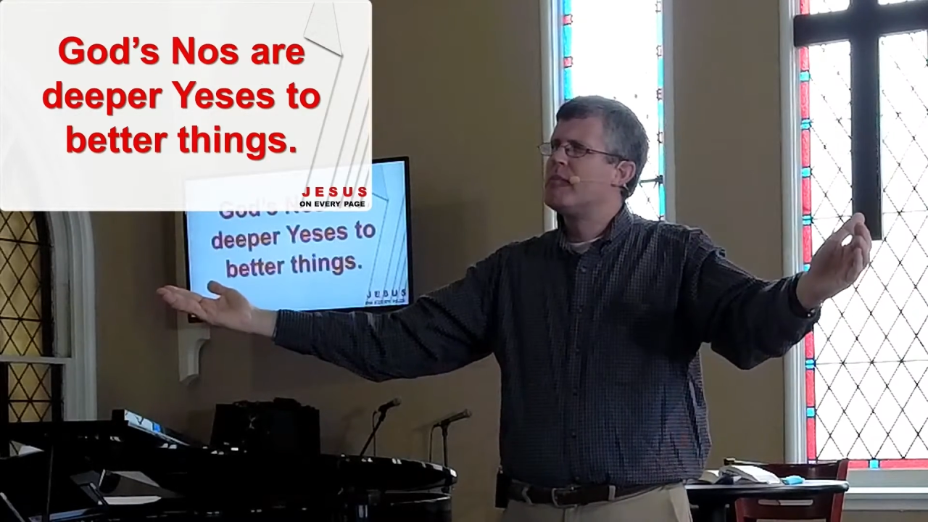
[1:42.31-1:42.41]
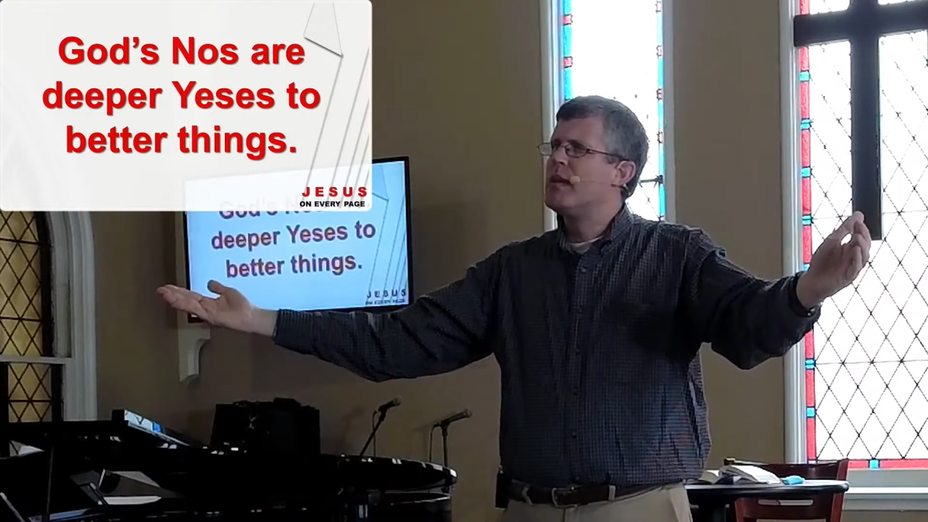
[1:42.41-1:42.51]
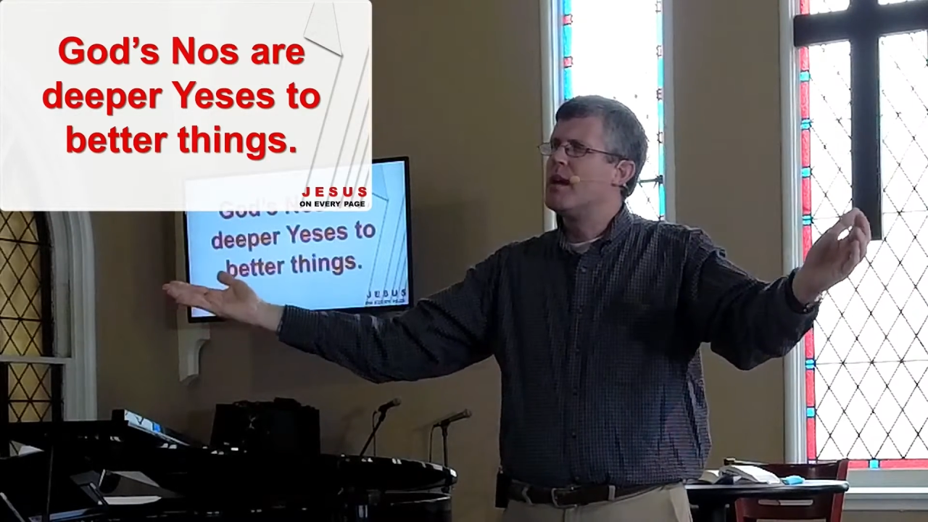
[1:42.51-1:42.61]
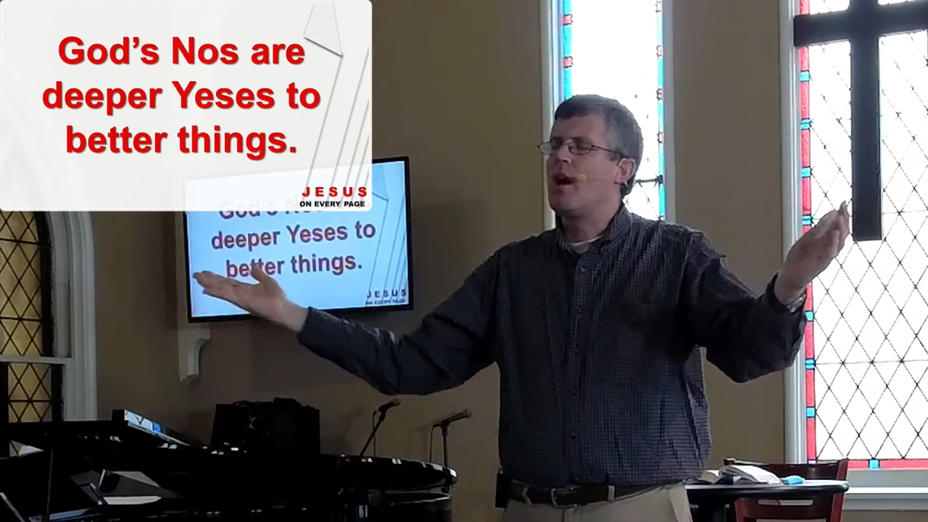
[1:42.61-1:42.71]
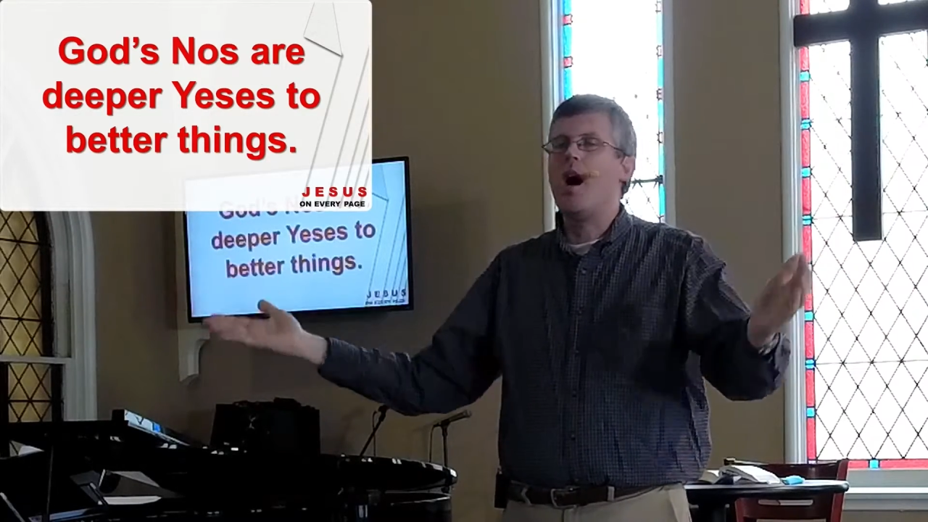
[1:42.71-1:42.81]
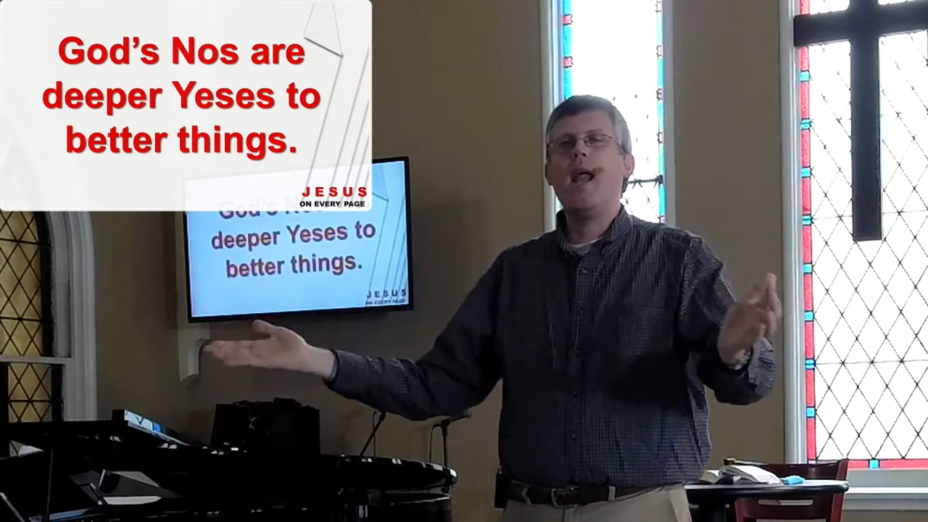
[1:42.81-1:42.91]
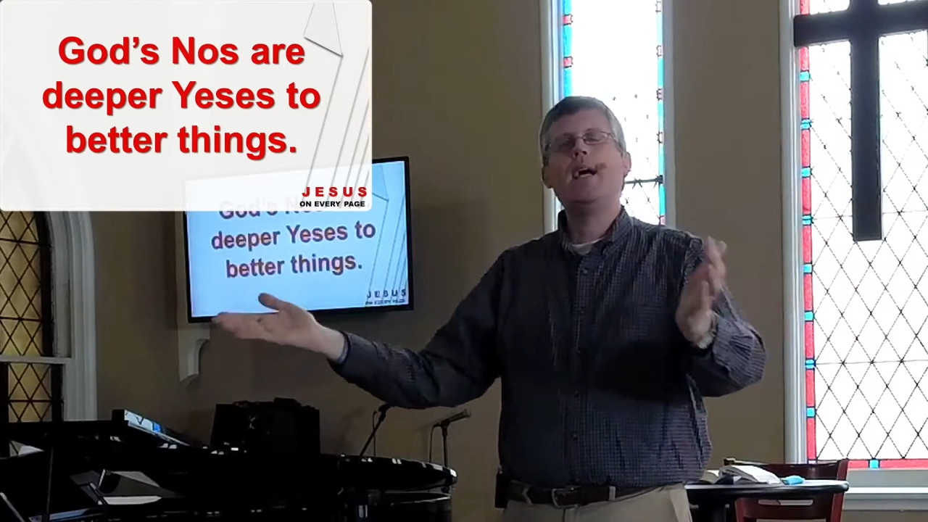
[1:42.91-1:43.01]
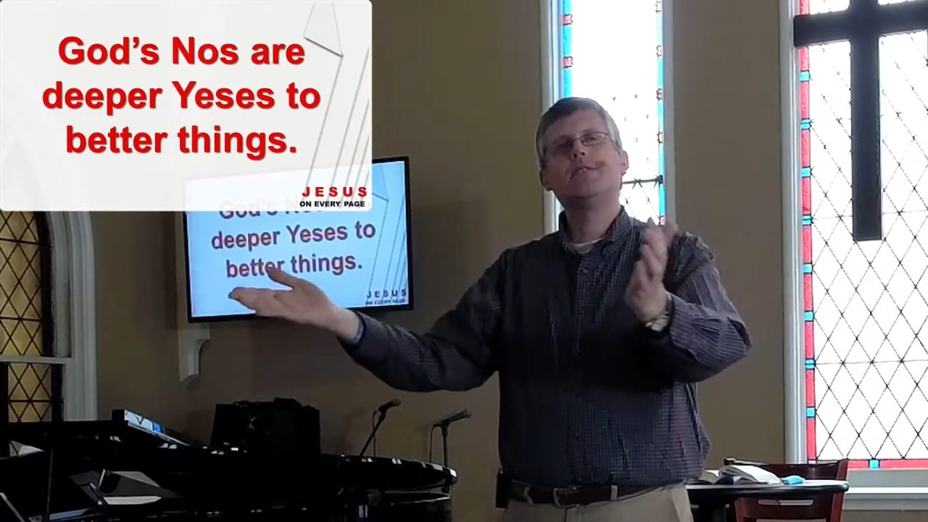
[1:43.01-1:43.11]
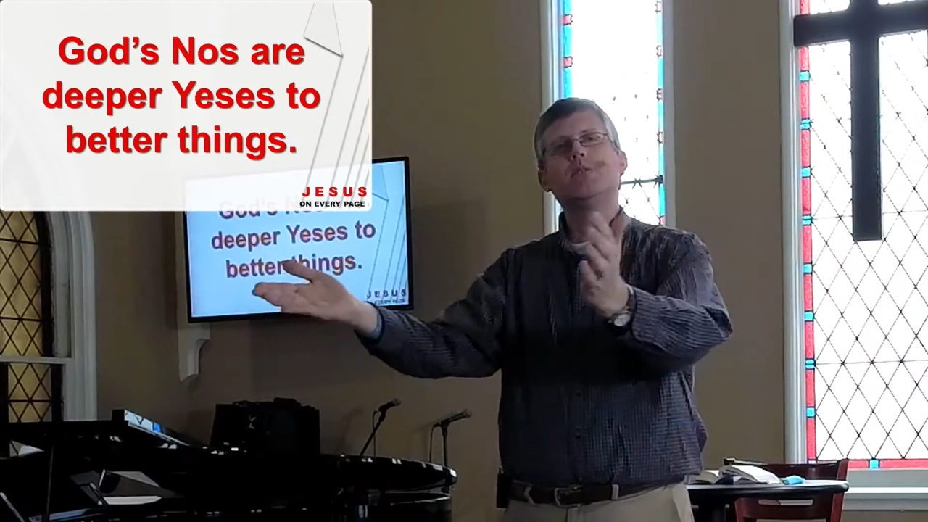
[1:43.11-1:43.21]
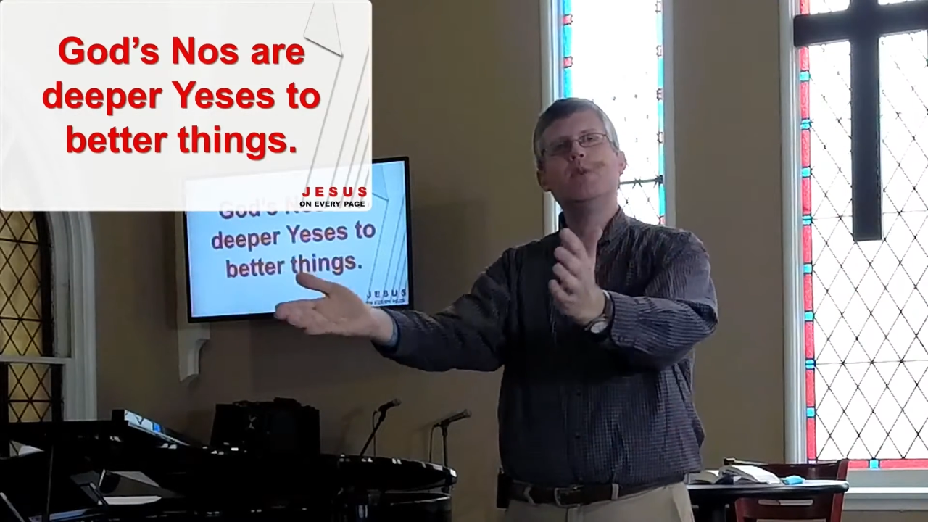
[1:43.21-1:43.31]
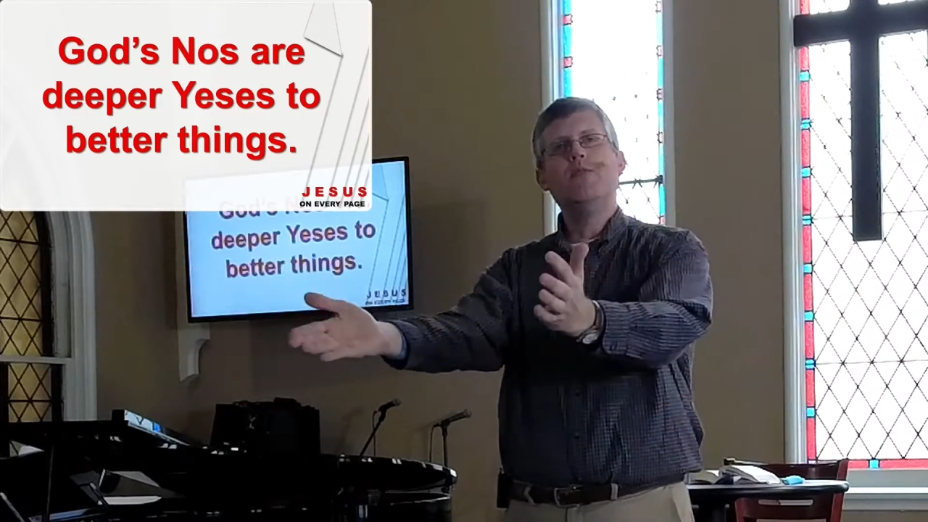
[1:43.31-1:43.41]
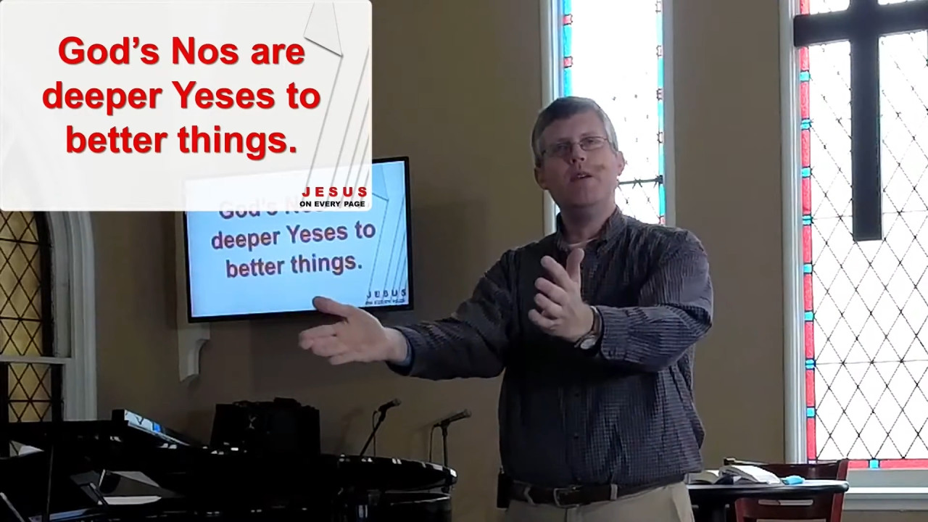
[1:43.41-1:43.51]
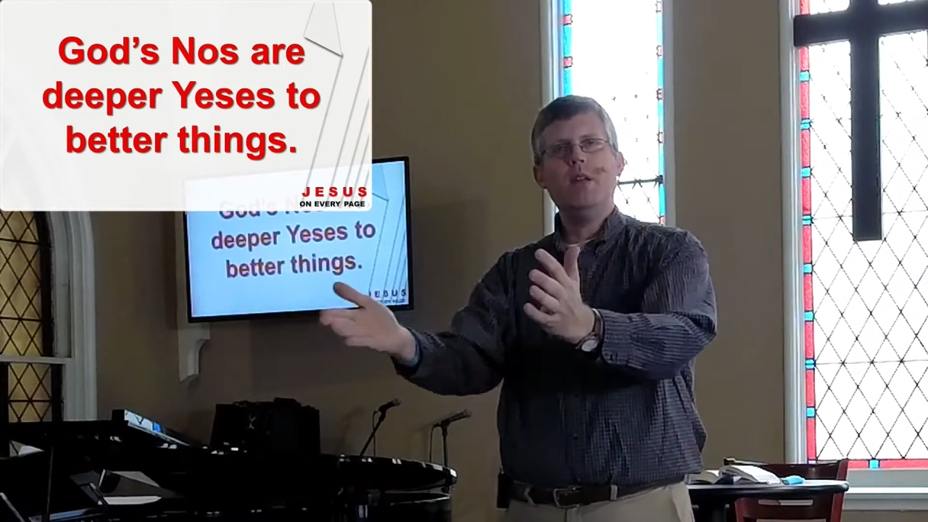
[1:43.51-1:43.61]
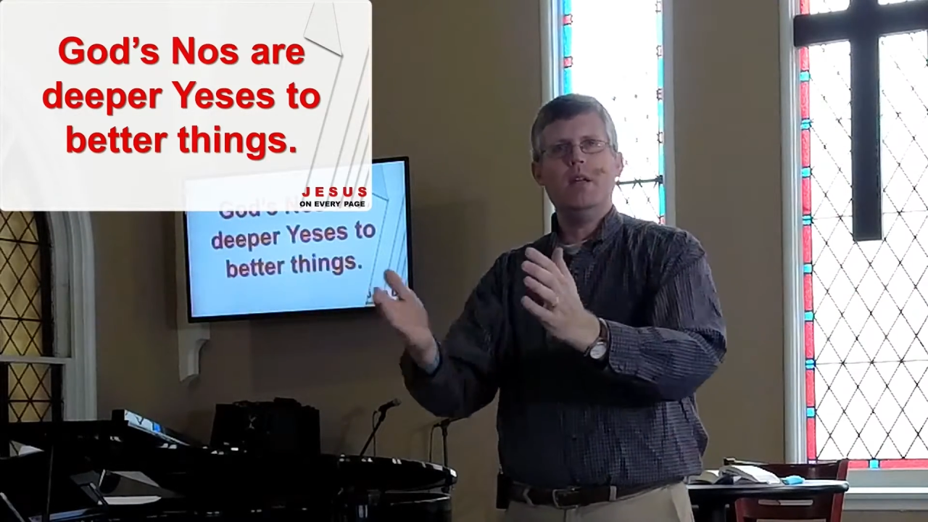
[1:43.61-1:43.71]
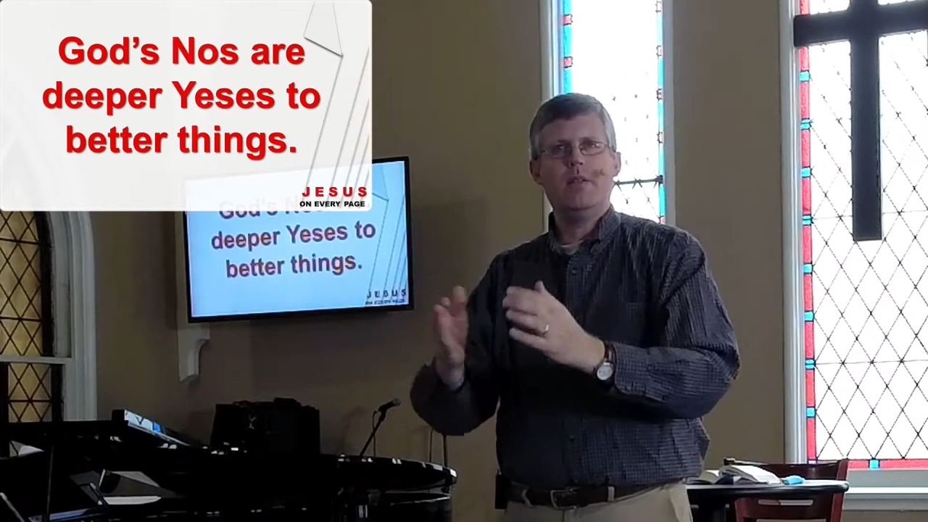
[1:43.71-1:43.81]
And God has to
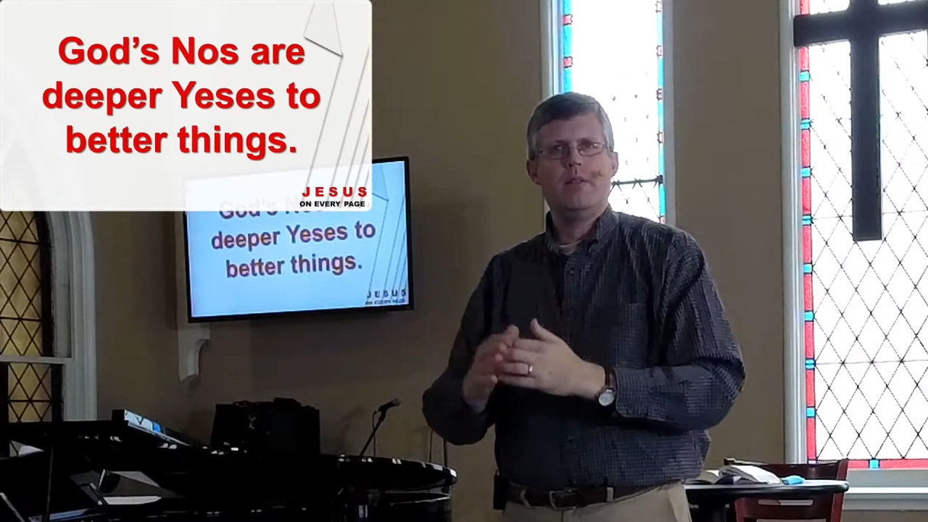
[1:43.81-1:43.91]
reveal it.